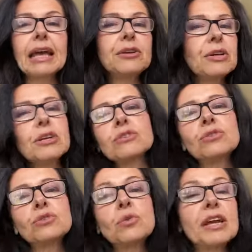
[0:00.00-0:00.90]
And you can
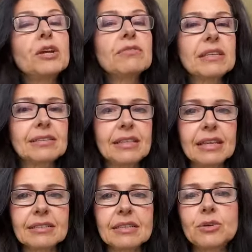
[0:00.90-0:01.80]
also do any of these
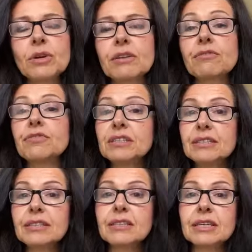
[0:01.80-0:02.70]
things. You can
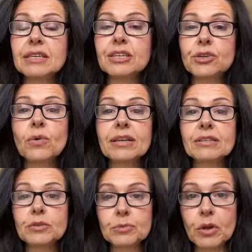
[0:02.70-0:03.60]
visit the
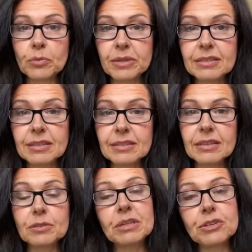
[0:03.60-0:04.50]
U.S. Small
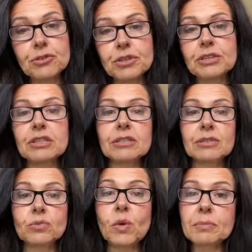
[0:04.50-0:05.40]
Business
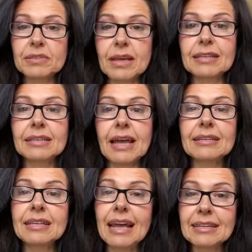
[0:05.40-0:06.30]
Administration's website
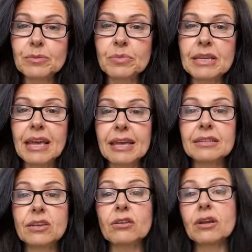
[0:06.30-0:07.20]
at
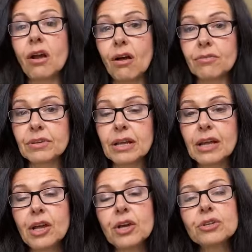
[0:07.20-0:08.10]
sba.gov
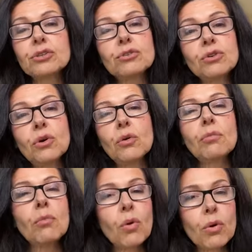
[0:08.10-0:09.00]
to know
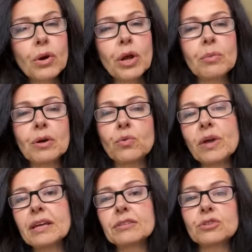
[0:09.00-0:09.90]
more about
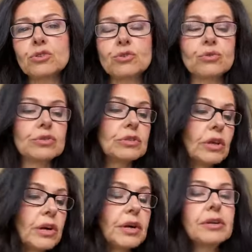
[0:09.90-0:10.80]
ways to
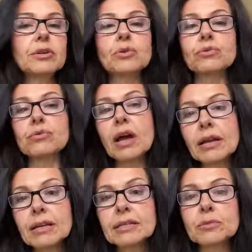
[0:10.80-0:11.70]
start or
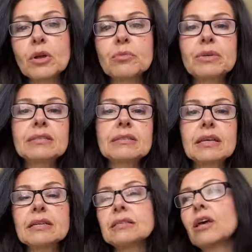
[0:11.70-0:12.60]
run a small
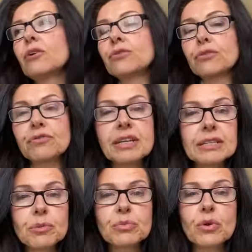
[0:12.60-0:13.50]
business for
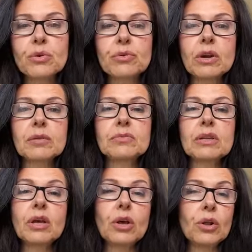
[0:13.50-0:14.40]
funding
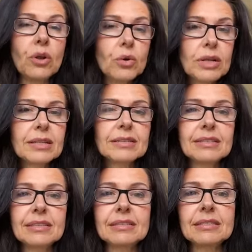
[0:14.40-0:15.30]
programs, local
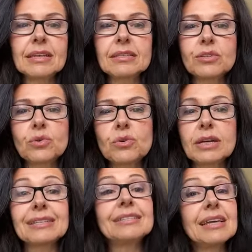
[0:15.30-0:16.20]
assistance,
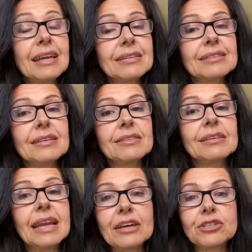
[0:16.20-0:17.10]
or attend
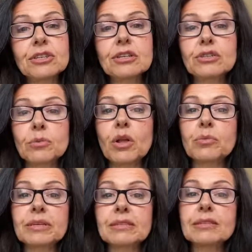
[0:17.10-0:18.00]
the National
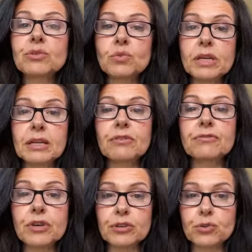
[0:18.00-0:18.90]
Small Business Week
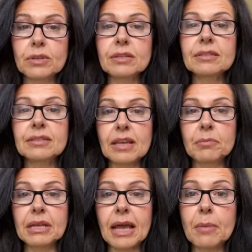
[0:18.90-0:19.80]
virtual
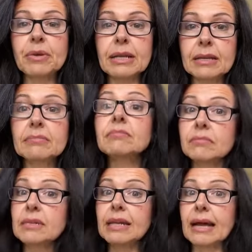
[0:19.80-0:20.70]
summit happening
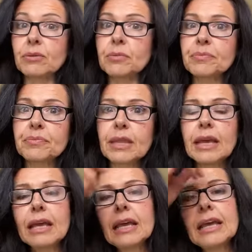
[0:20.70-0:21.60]
now.
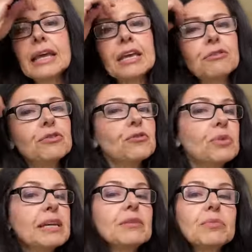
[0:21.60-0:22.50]
If
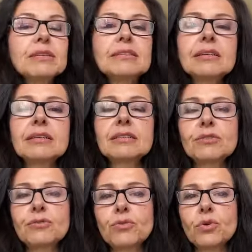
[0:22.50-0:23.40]
you've been in
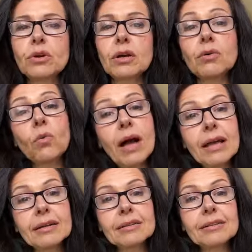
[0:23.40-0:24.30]
business for a
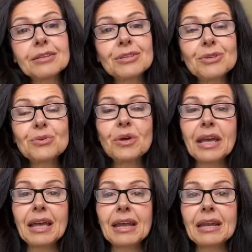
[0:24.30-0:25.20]
while, you
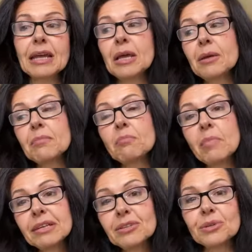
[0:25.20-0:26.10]
can
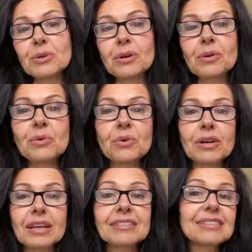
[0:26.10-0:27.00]
mentor
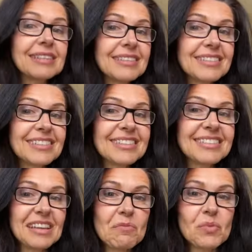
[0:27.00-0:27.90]
or assist
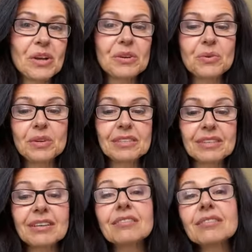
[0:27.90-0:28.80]
someone who
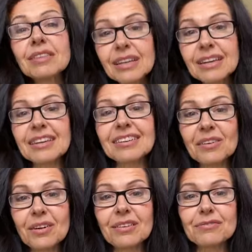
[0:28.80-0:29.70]
is
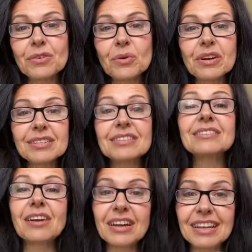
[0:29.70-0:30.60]
thinking of or
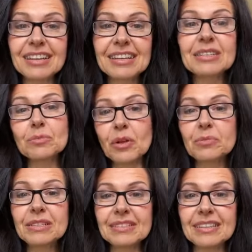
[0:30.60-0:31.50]
starting a
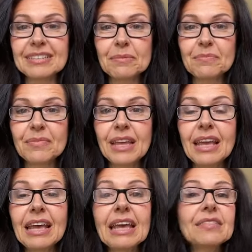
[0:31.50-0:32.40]
small business.
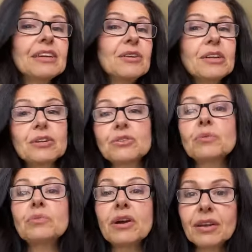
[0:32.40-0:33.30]
And then you can
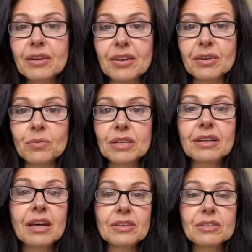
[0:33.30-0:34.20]
also partner
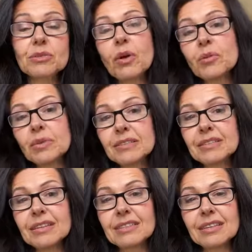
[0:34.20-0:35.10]
with another small
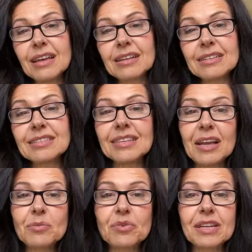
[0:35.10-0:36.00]
business and
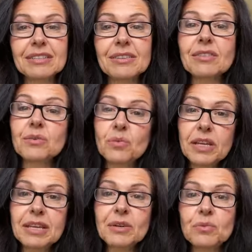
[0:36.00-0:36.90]
celebrate the
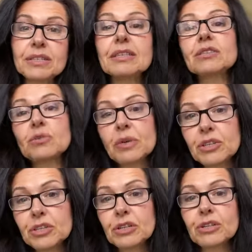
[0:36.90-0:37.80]
week with
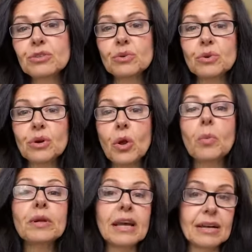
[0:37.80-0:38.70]
specials or
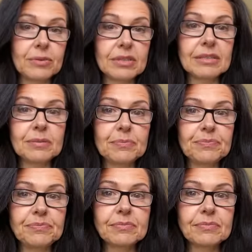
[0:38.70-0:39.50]
open houses.